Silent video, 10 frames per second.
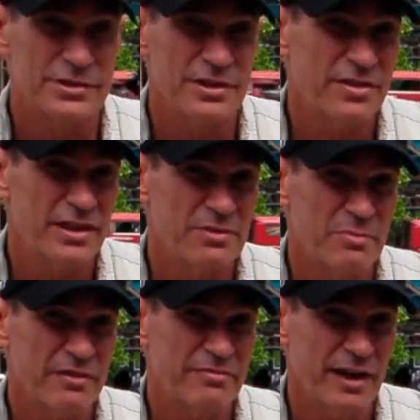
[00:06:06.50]
So you think
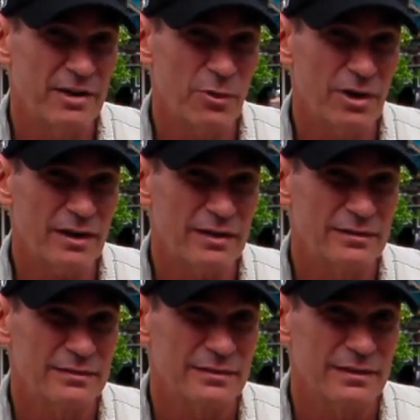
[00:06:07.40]
you might find work
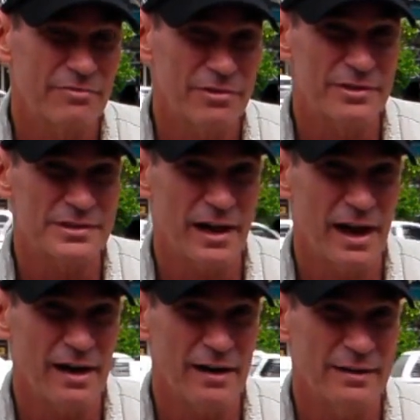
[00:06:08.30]
if you're
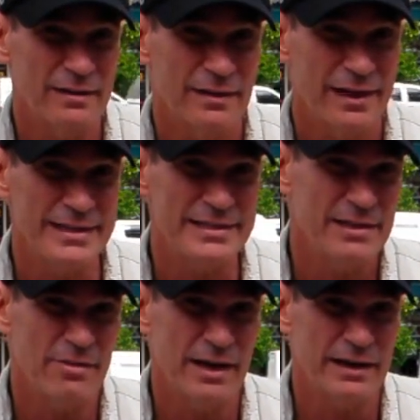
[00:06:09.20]
retired?
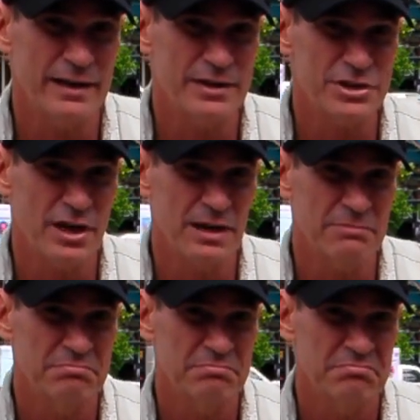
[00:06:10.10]
Easy to go out and get a
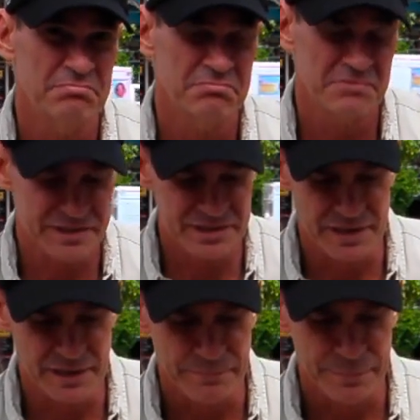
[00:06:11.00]
job?
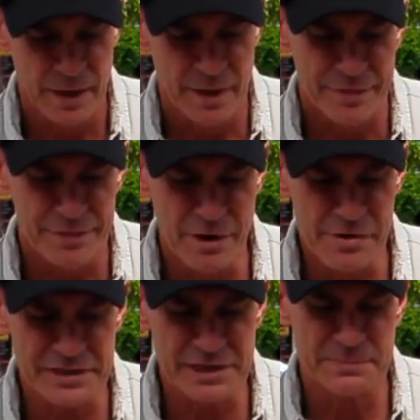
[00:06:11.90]
Let's see.
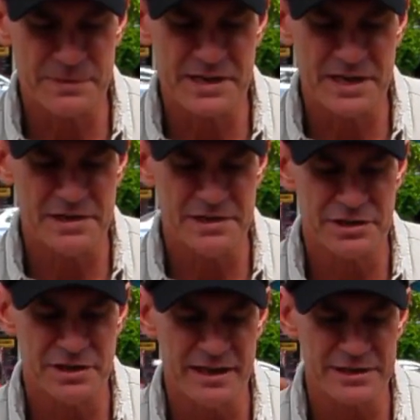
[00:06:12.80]
Those
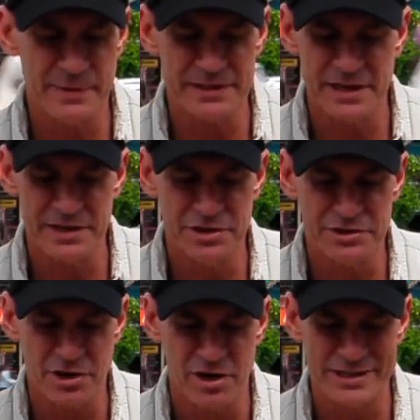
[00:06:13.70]

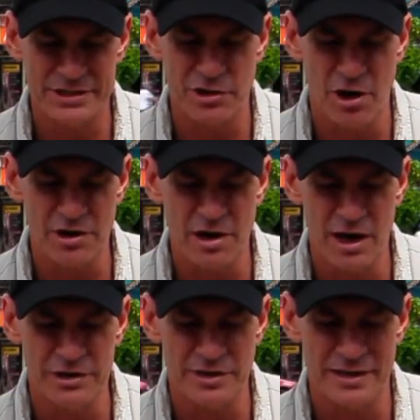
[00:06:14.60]
expectations are a stark
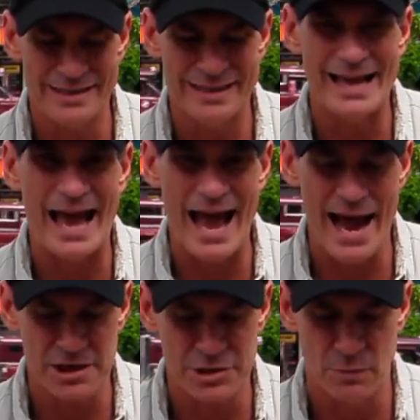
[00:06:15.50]
contrast to the
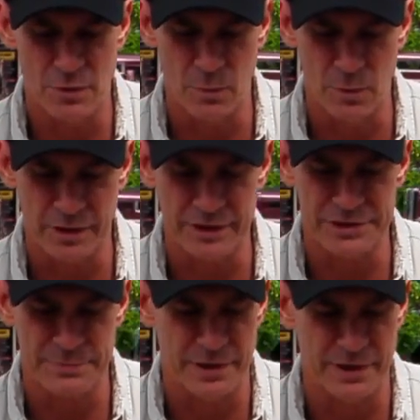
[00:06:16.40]
actual
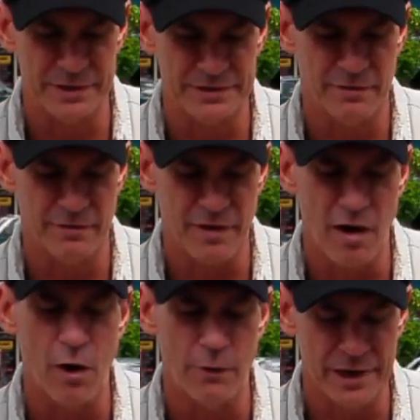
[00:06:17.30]
work experience
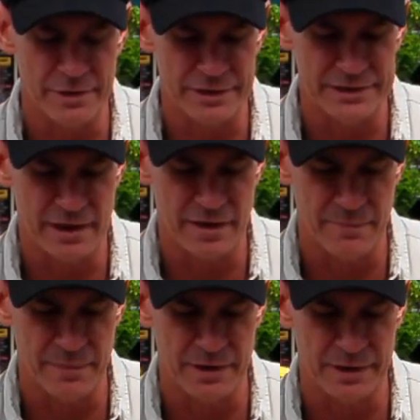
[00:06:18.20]
of already
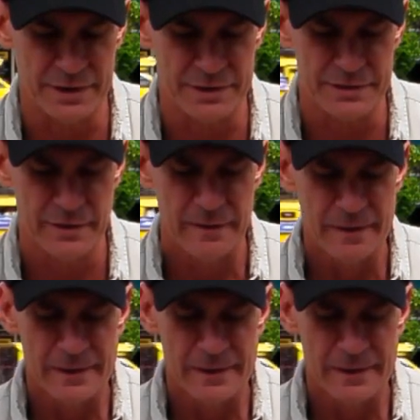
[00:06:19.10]
retired Americans.